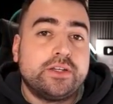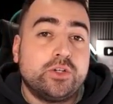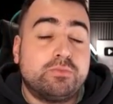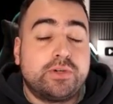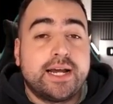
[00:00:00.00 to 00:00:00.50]

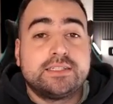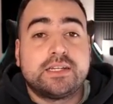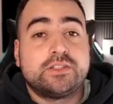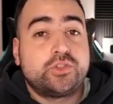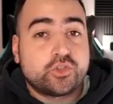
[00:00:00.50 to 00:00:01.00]
your
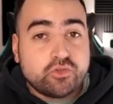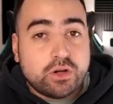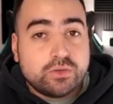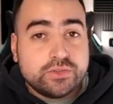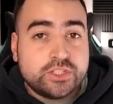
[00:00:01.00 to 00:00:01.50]
browser
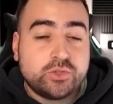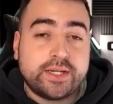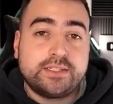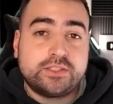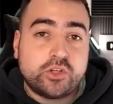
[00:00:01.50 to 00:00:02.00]
scrolls to
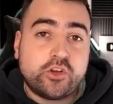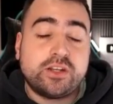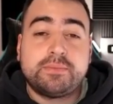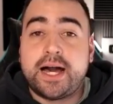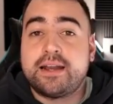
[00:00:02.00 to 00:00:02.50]
a
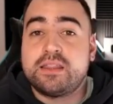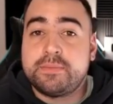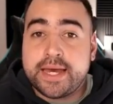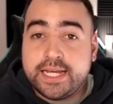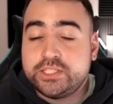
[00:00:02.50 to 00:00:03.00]
certain part of the
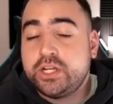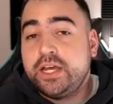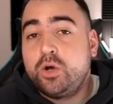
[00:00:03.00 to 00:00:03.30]
page